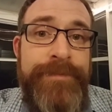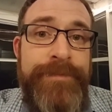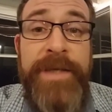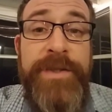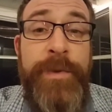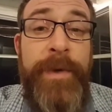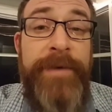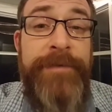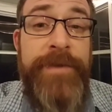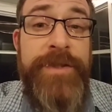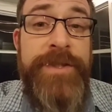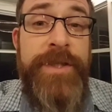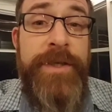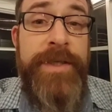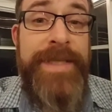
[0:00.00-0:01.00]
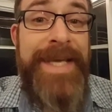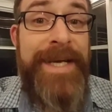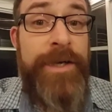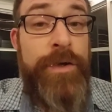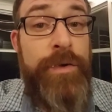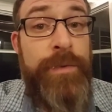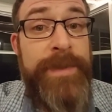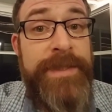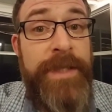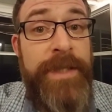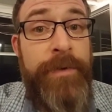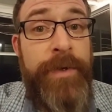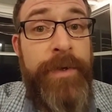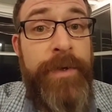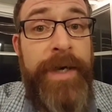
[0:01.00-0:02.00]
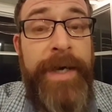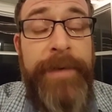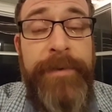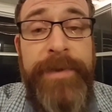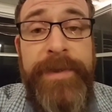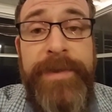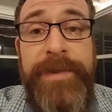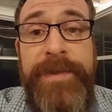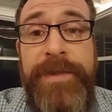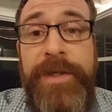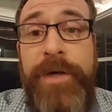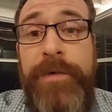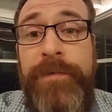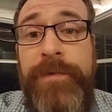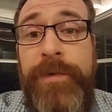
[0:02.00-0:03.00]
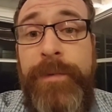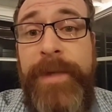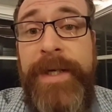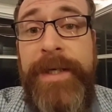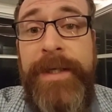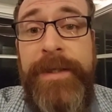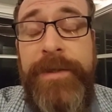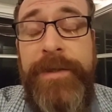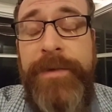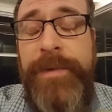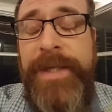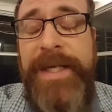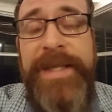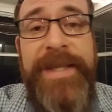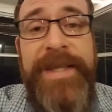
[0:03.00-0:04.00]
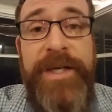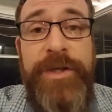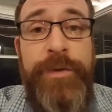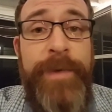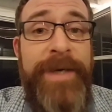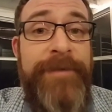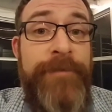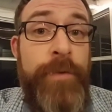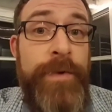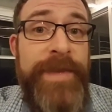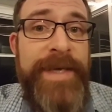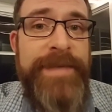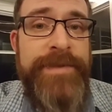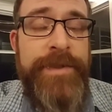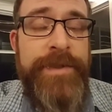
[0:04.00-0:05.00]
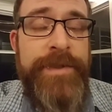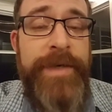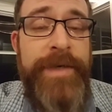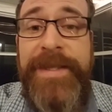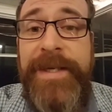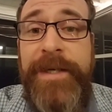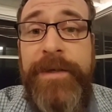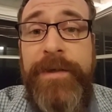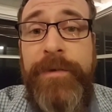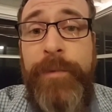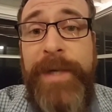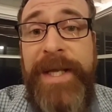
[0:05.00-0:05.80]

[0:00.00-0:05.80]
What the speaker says: So when I first started, that goal was lower. I would go for rank, anything under rank 4,000 or anything under